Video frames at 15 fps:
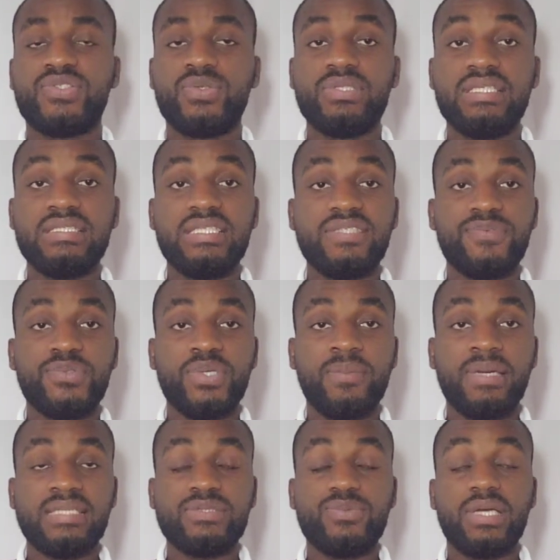So in this
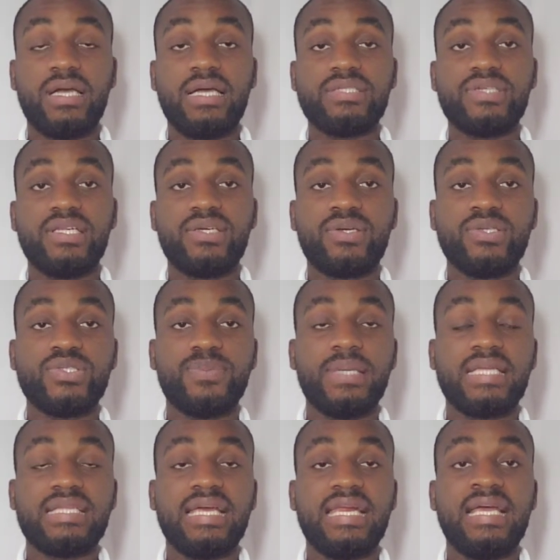video, we are actually going to
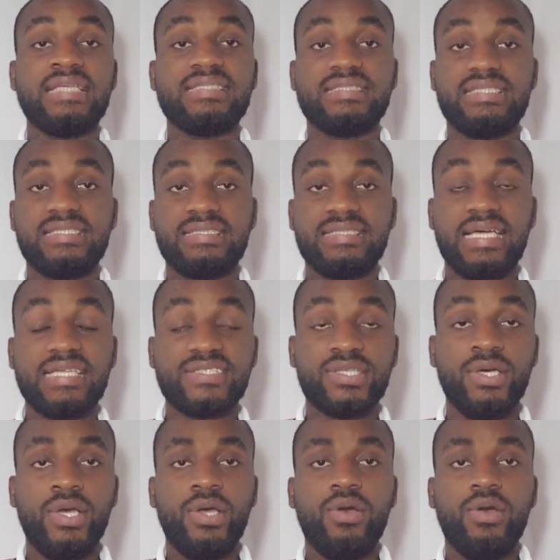be analyzing the stats